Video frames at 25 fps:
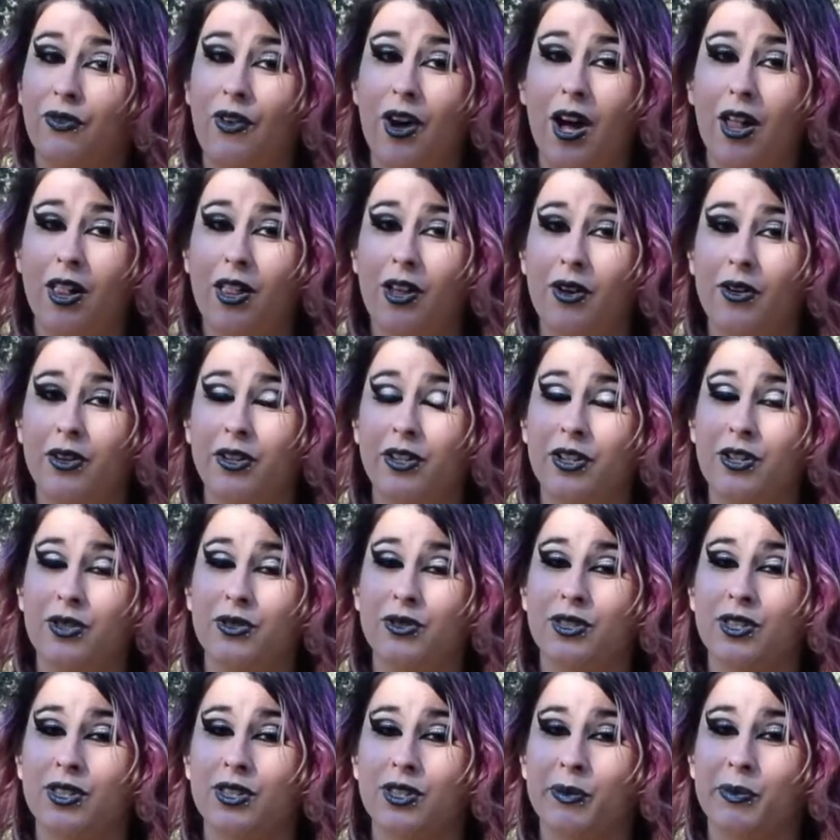follow and
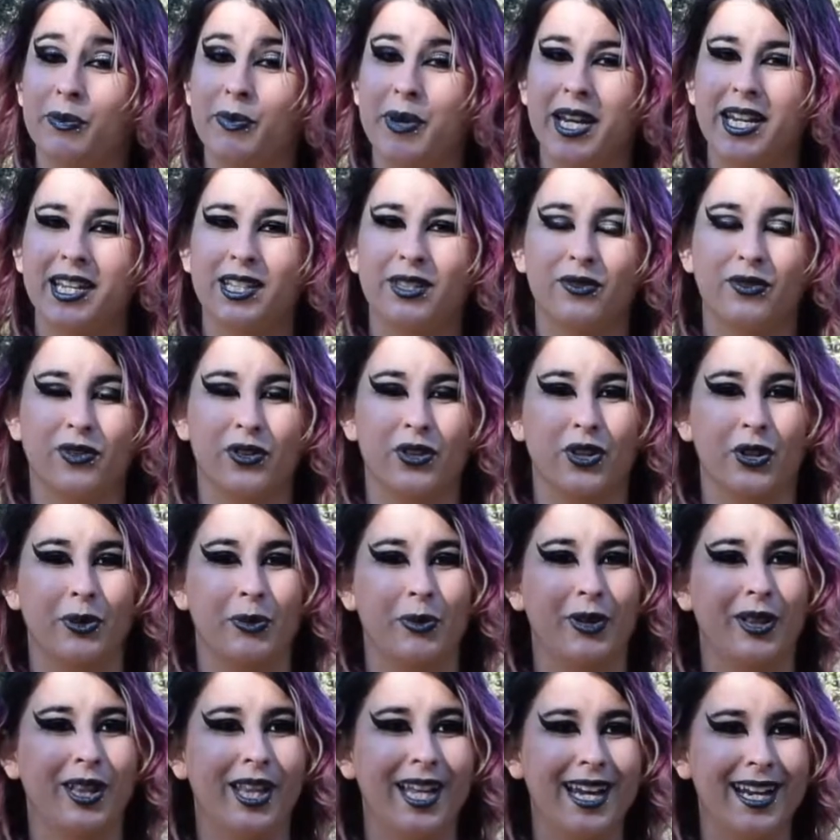use as a base for their
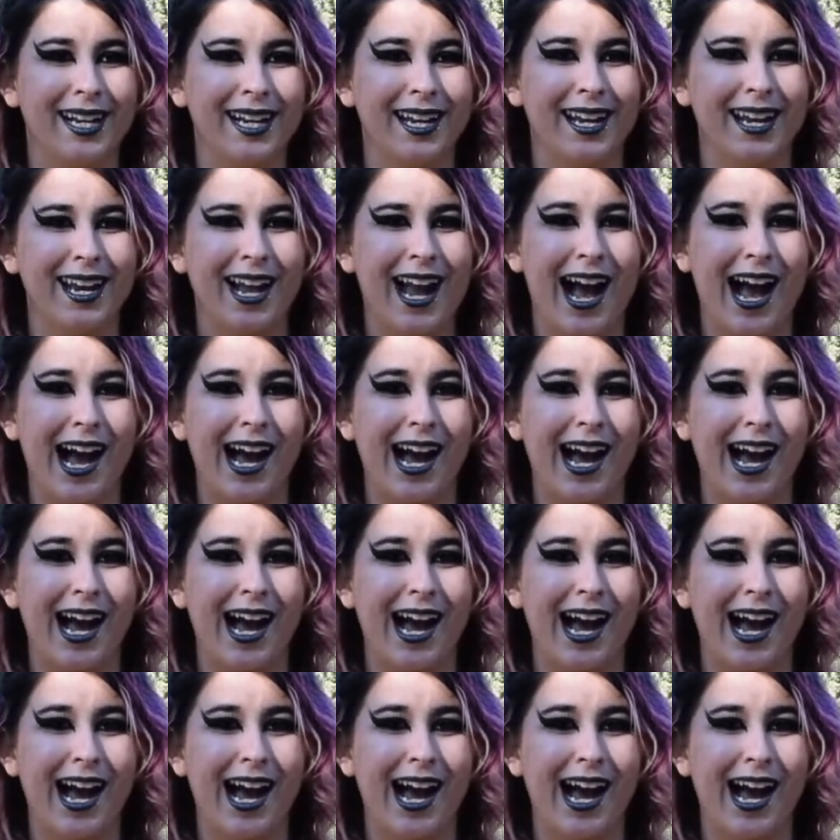planning,